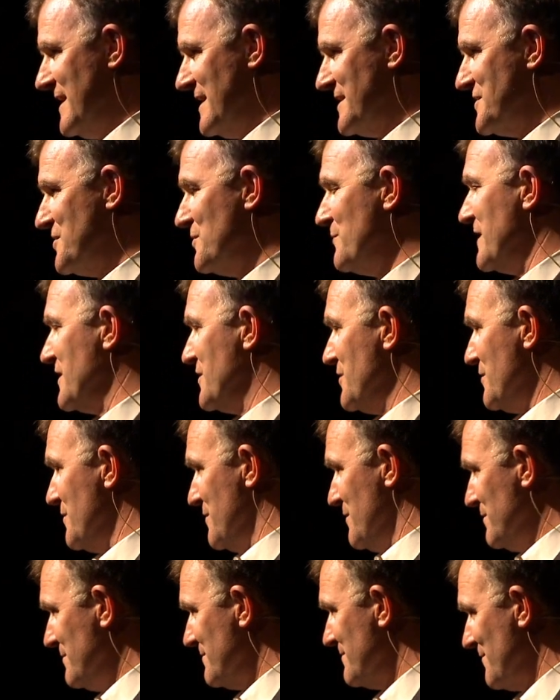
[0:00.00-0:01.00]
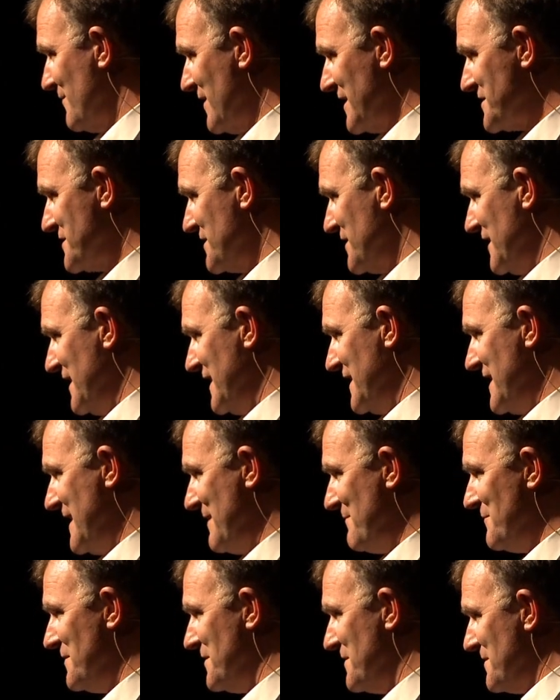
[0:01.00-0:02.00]
until we do, we're actually going to end
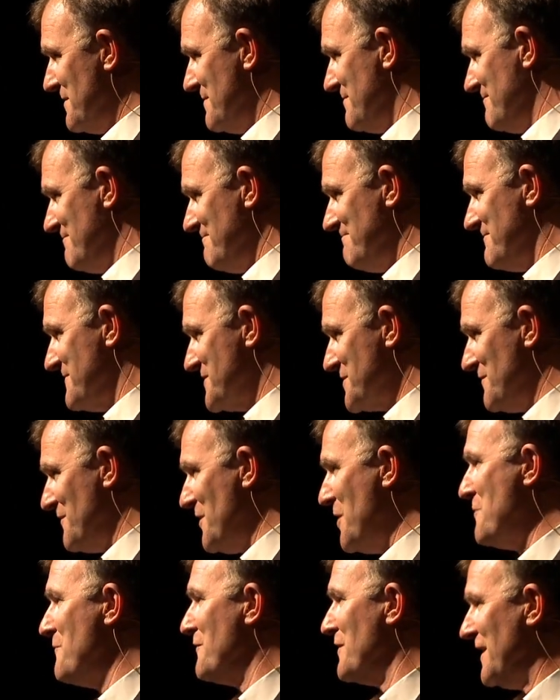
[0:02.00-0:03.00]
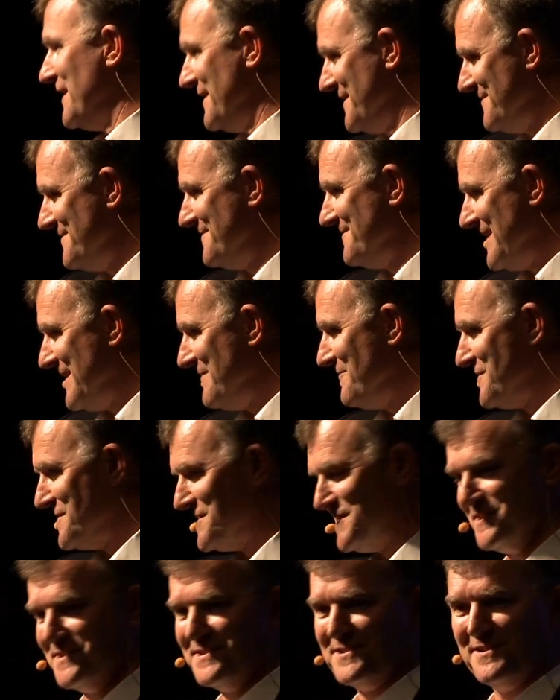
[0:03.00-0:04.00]
up with sort of
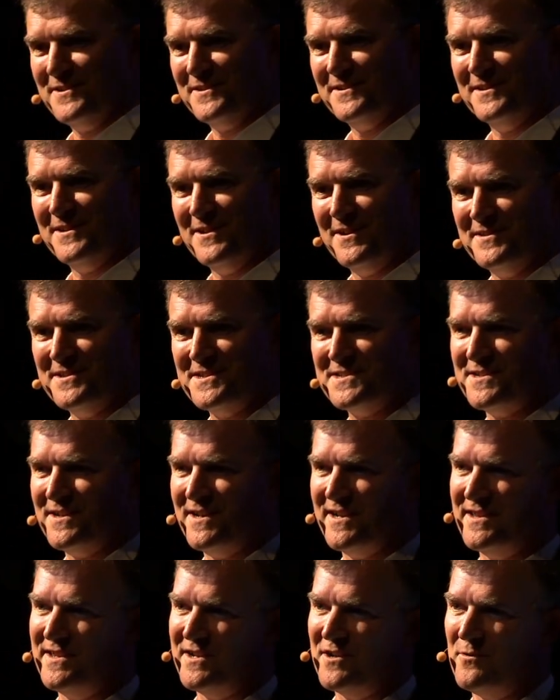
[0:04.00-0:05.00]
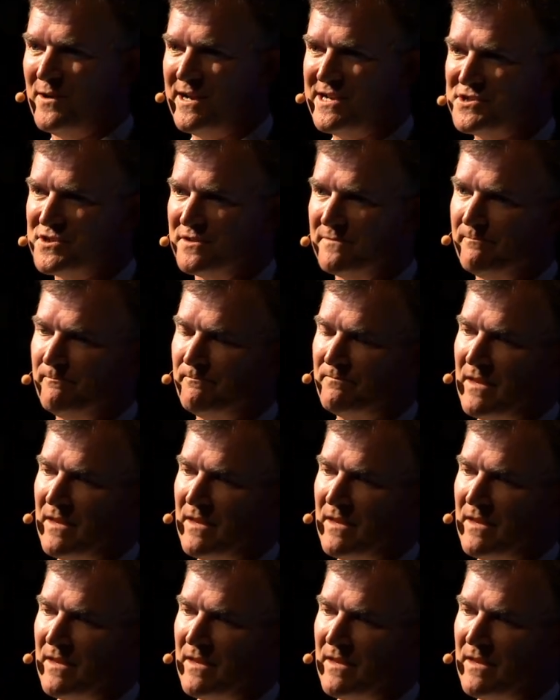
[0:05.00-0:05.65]
over-emphasis on this side of the equation.